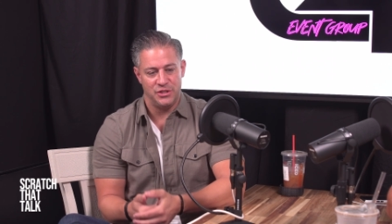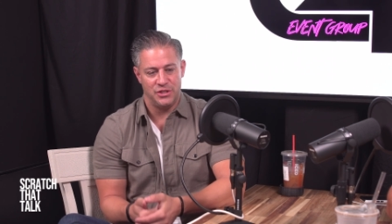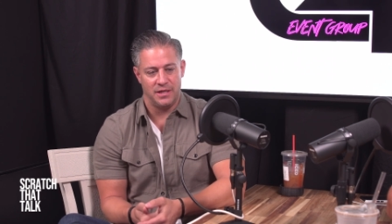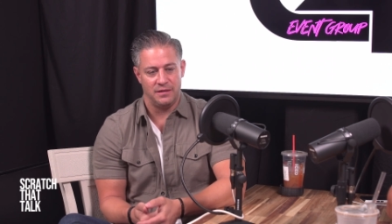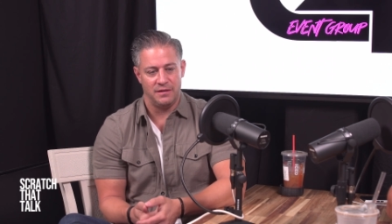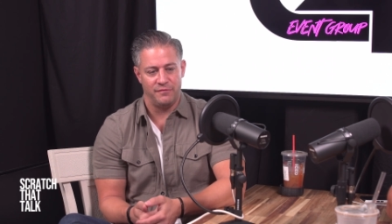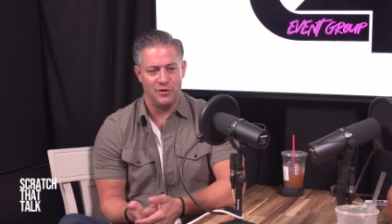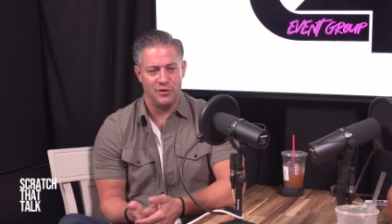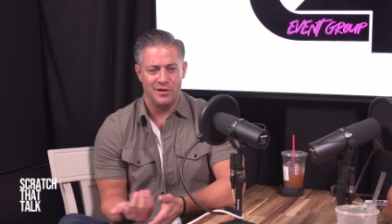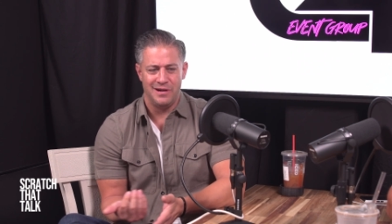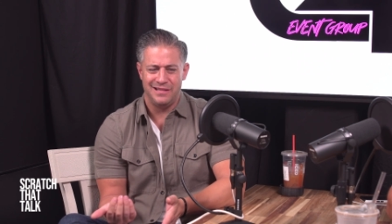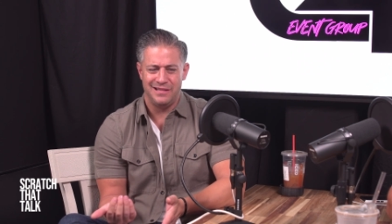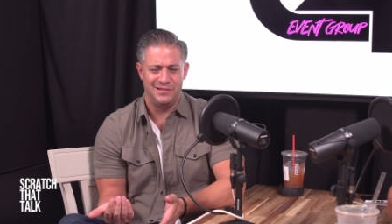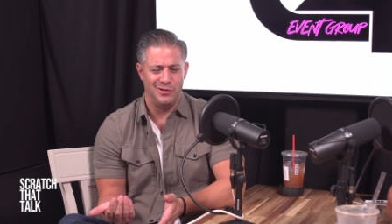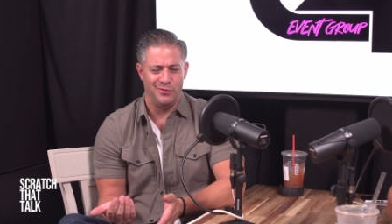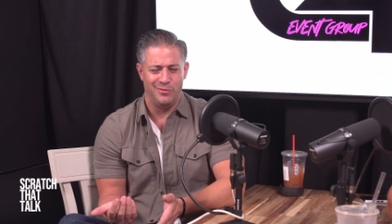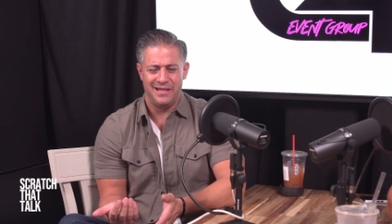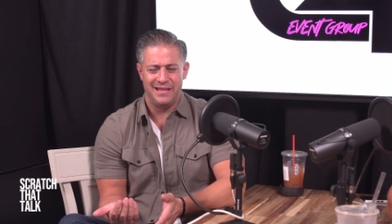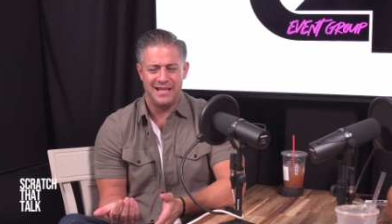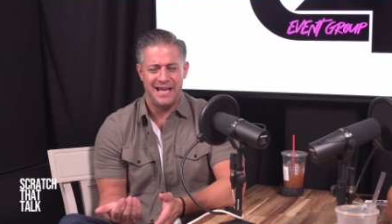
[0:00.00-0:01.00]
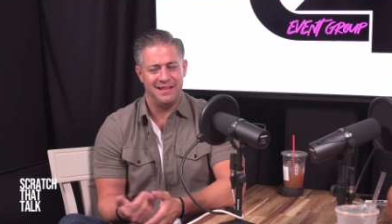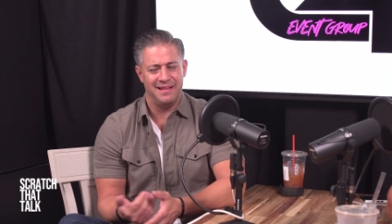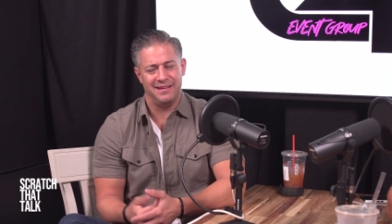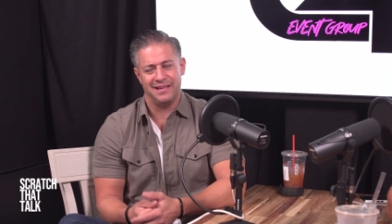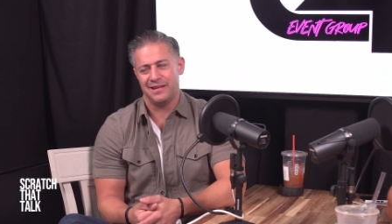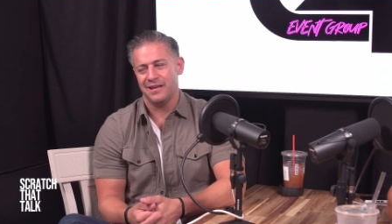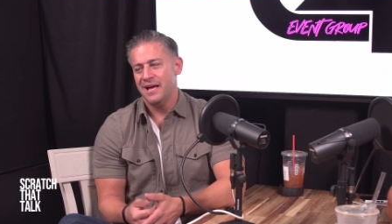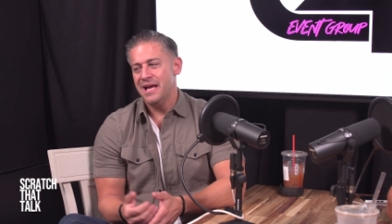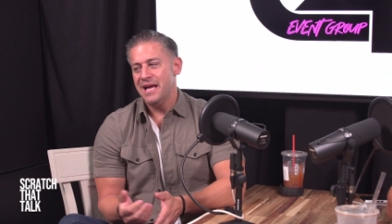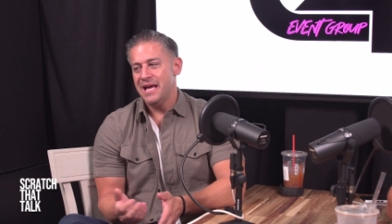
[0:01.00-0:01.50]
And if you're not doing that, like,
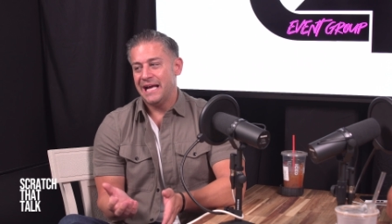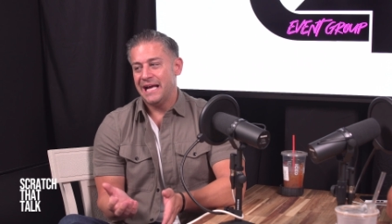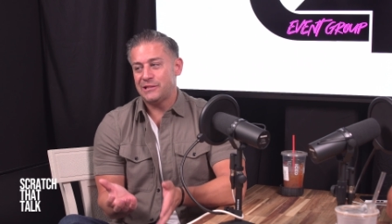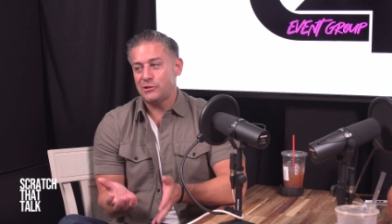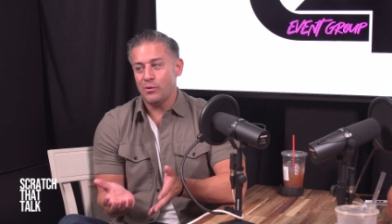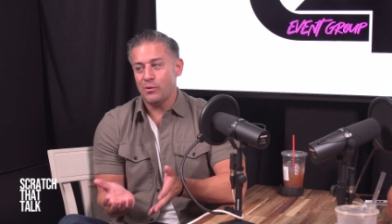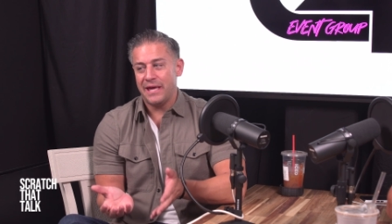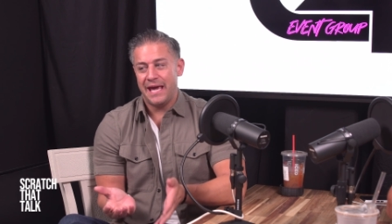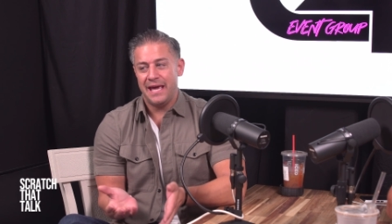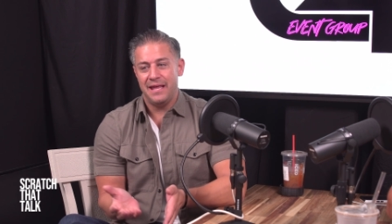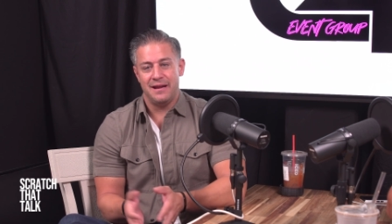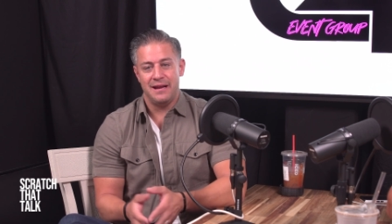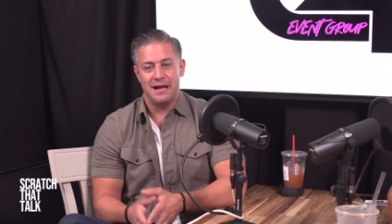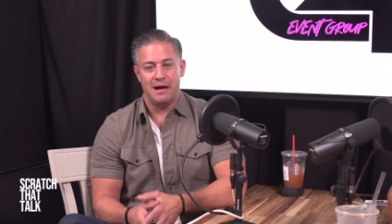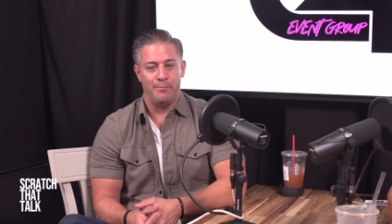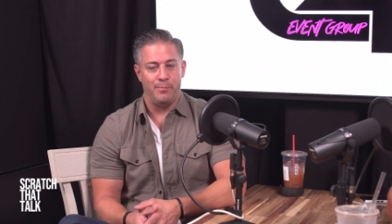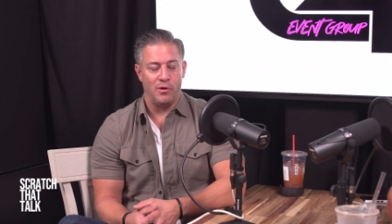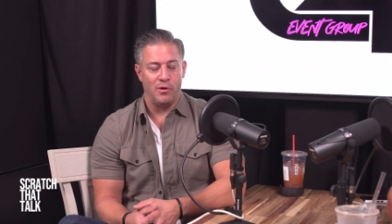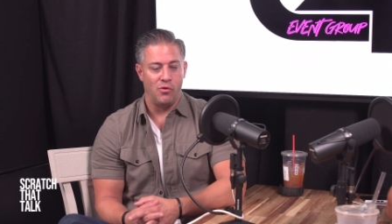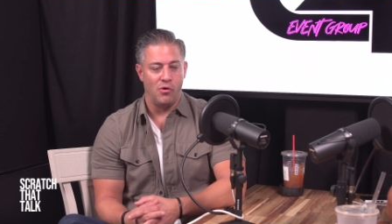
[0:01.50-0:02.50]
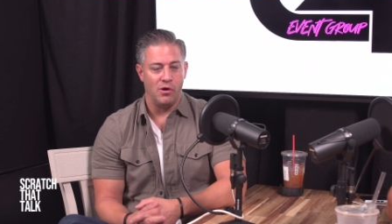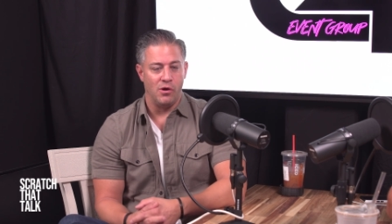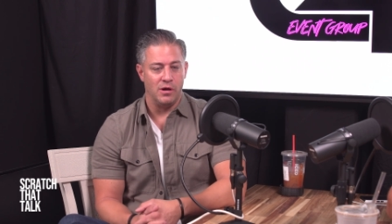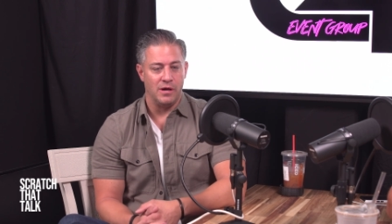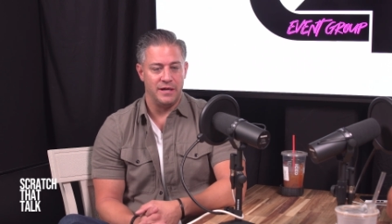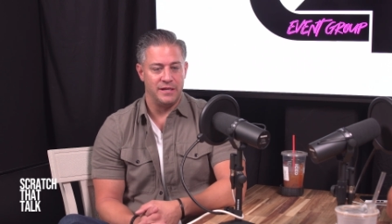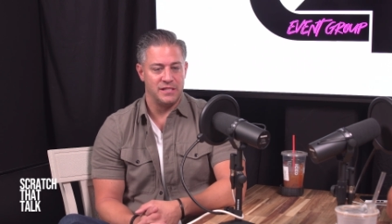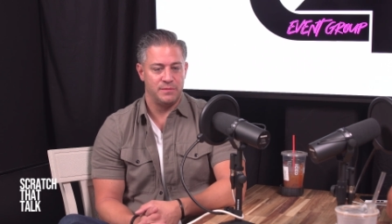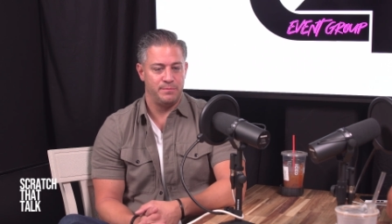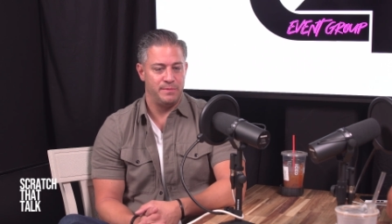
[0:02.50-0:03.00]
it's okay to not belong
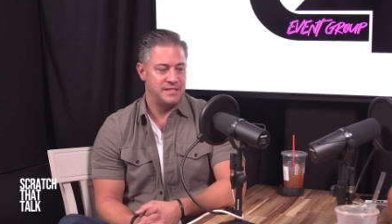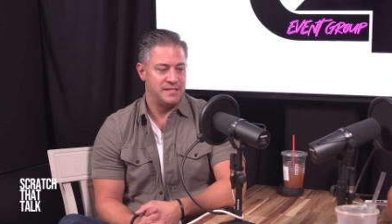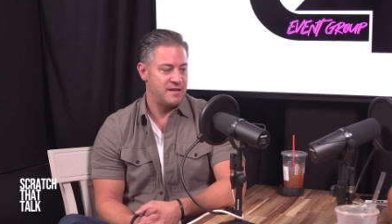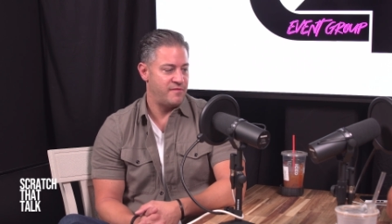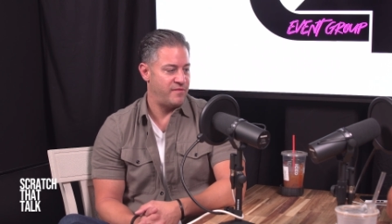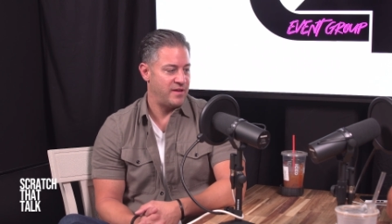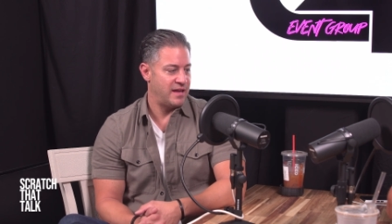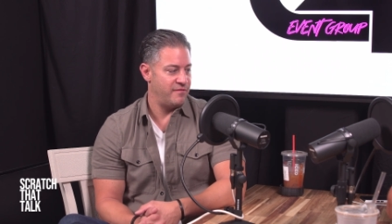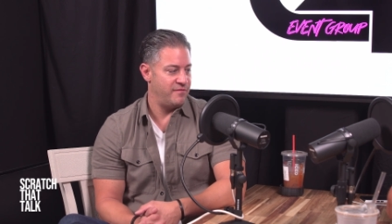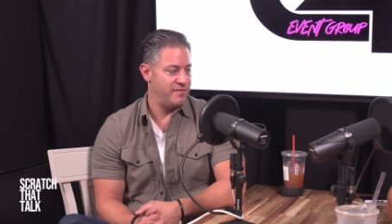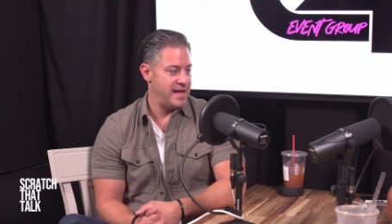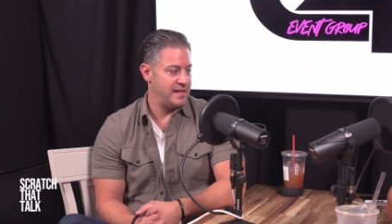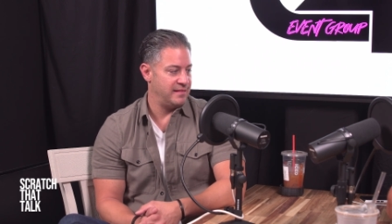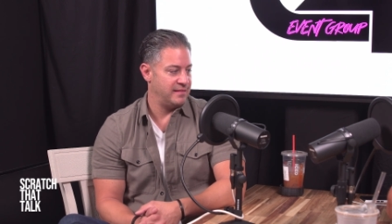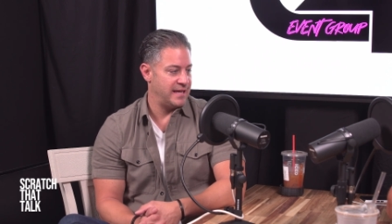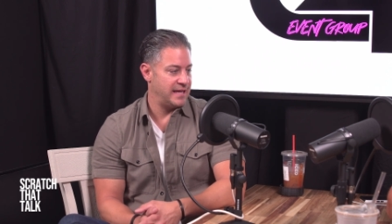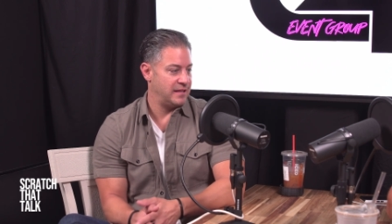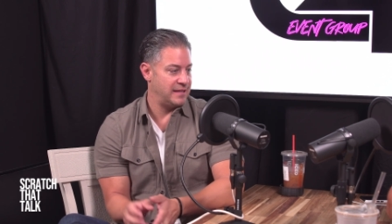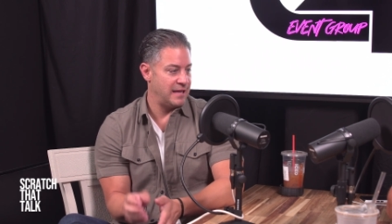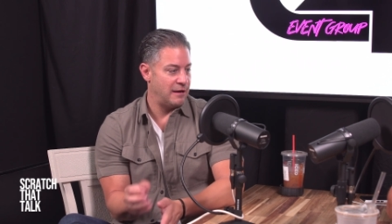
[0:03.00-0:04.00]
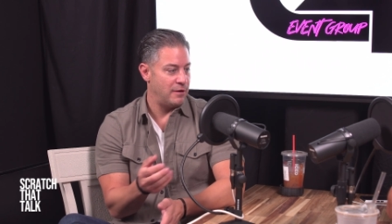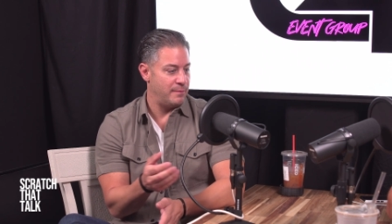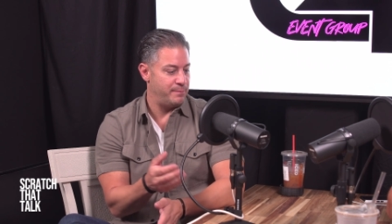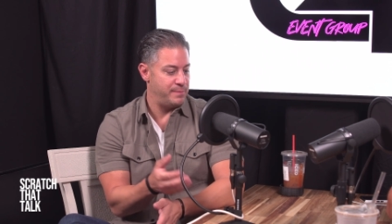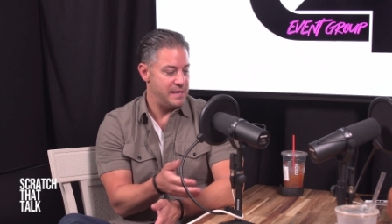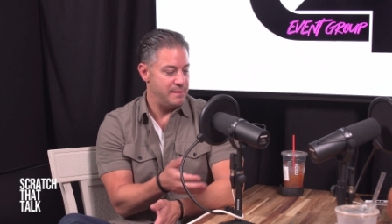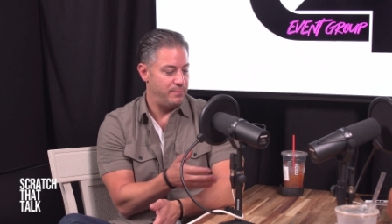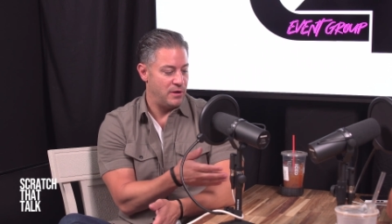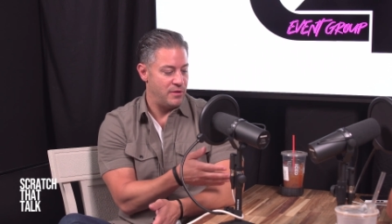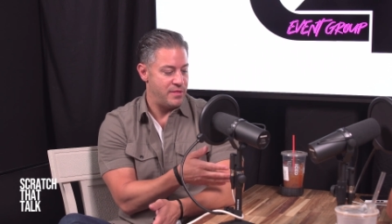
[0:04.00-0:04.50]
on a specific event. Like, there are
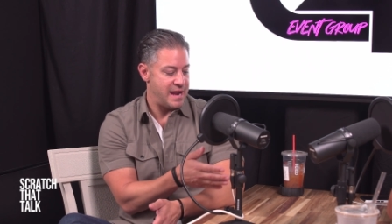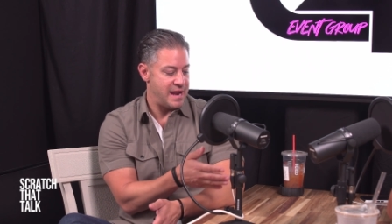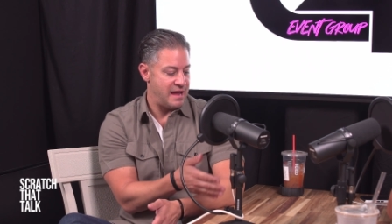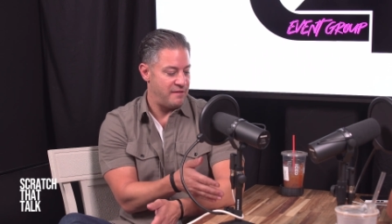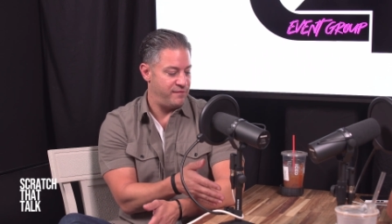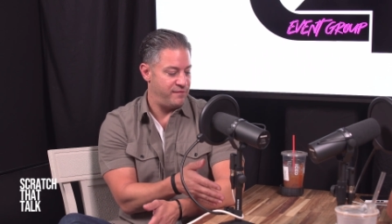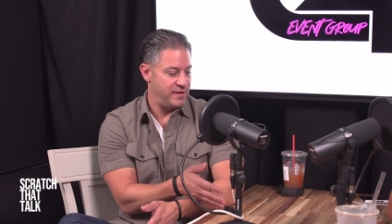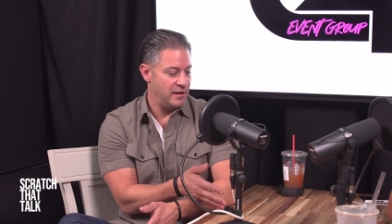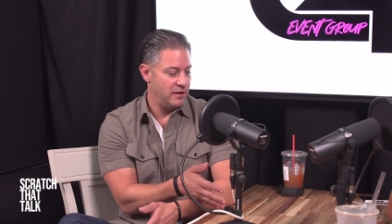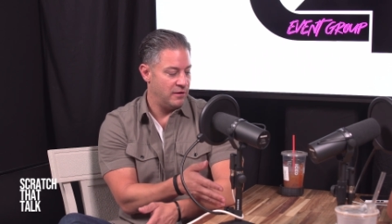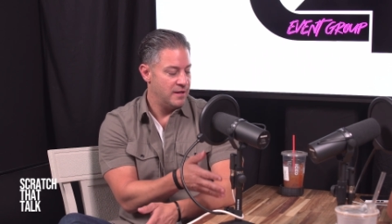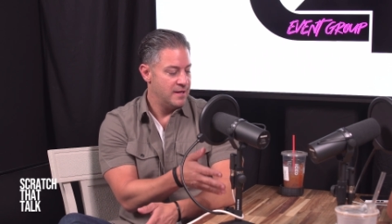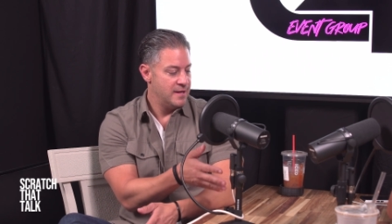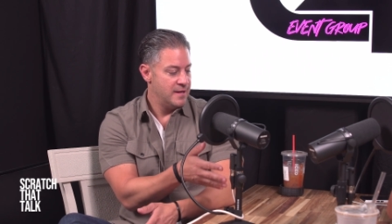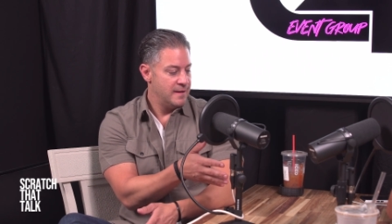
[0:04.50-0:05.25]
people that I feel,